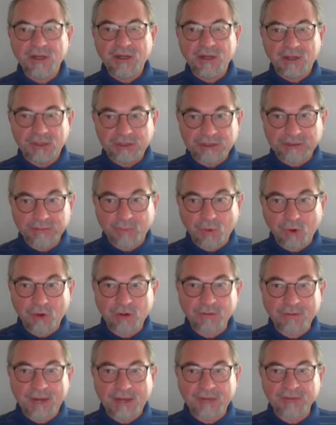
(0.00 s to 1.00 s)
A
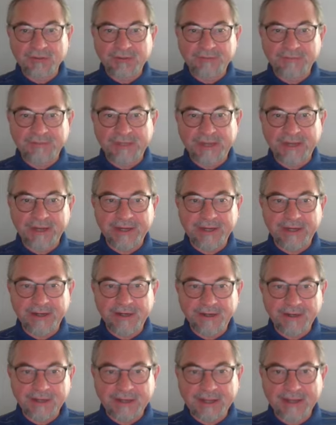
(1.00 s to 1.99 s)
small amount of
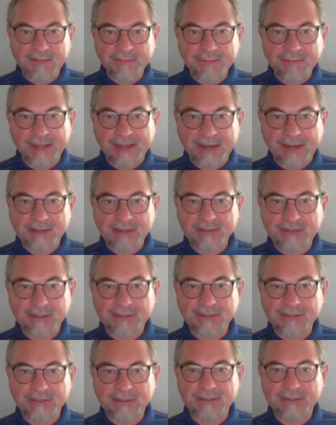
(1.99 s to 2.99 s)
data can be
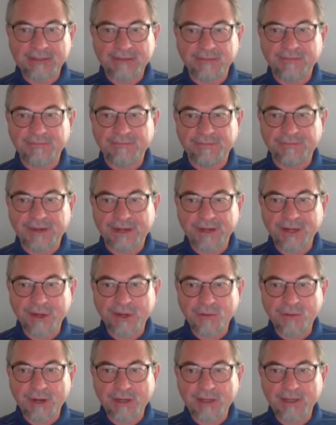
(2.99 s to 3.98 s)
accessed very
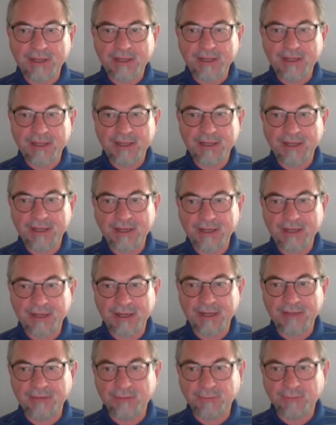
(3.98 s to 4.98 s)
quickly
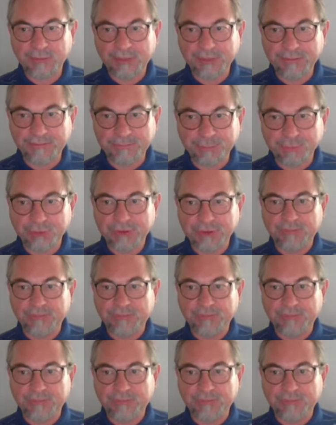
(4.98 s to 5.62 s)
and we put it